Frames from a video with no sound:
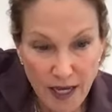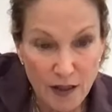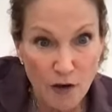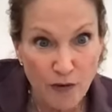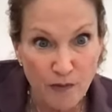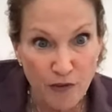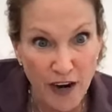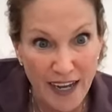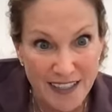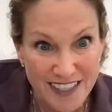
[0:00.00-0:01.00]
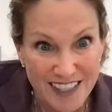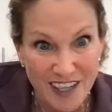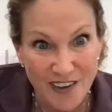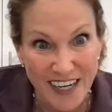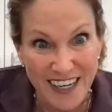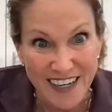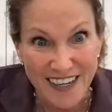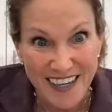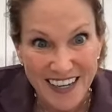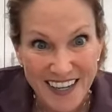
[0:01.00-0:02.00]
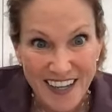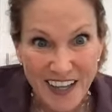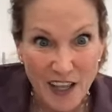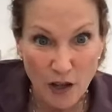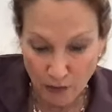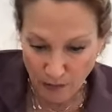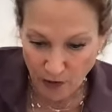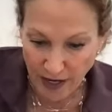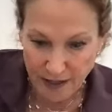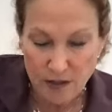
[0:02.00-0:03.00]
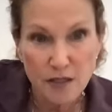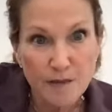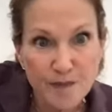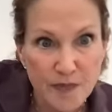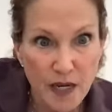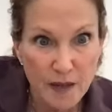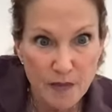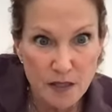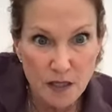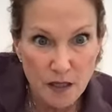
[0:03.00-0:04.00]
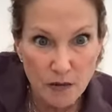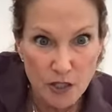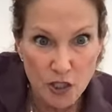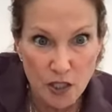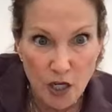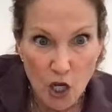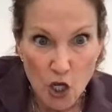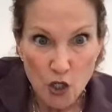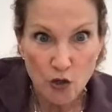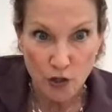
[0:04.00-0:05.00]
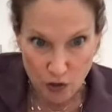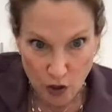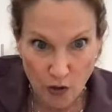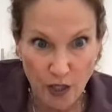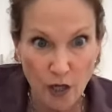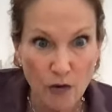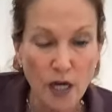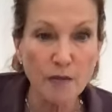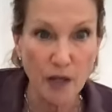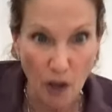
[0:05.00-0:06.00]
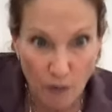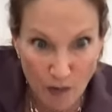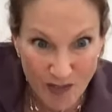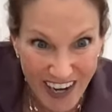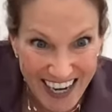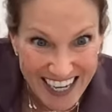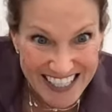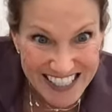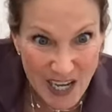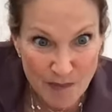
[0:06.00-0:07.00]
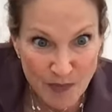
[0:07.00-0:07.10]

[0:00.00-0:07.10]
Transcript: Hello from France, Karine. Hello from France. Did I miss a question? You can use coconut cream. Hello from France.